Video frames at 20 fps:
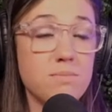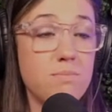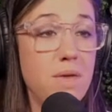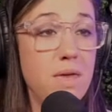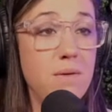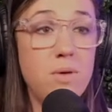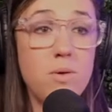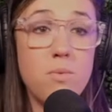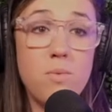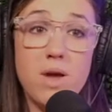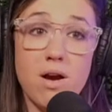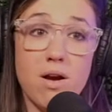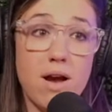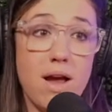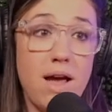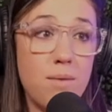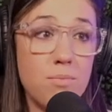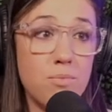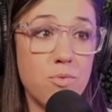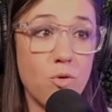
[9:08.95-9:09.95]
Maybe we are
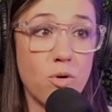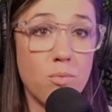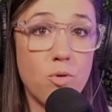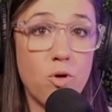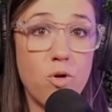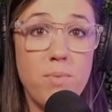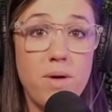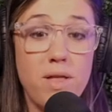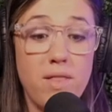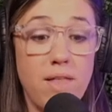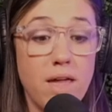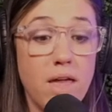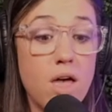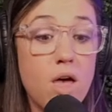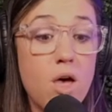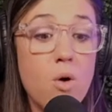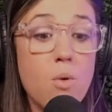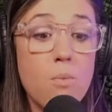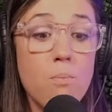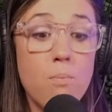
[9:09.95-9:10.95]
abnormal, but like
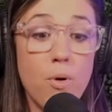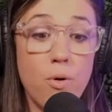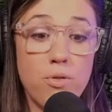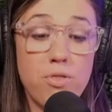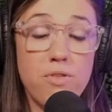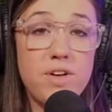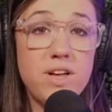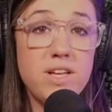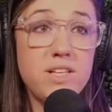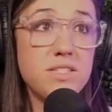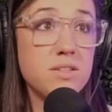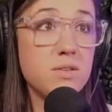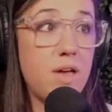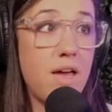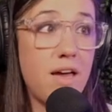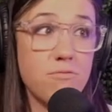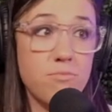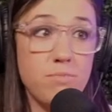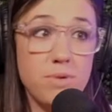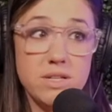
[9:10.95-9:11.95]
both of us
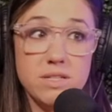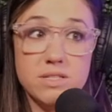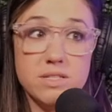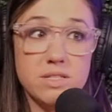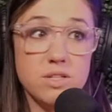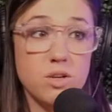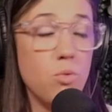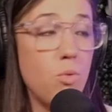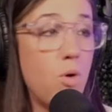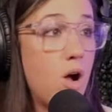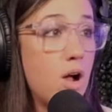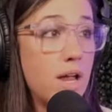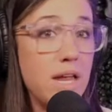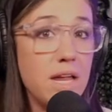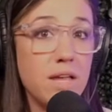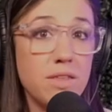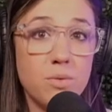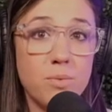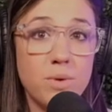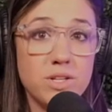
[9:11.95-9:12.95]
have been still walking
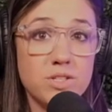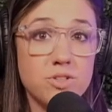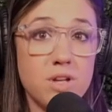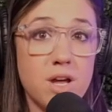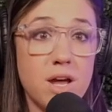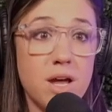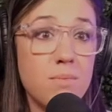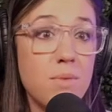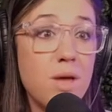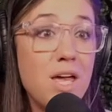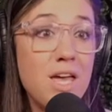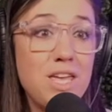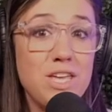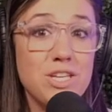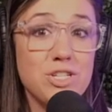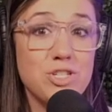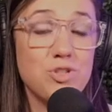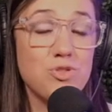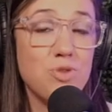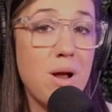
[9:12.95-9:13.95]
in the wintertime. You
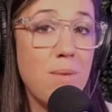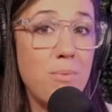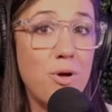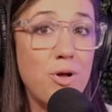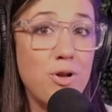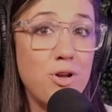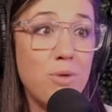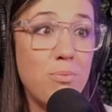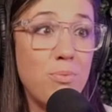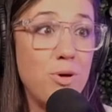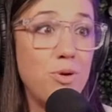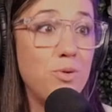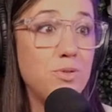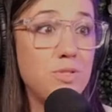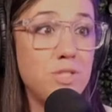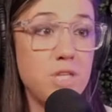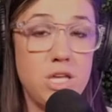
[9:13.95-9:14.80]
strap on your boots.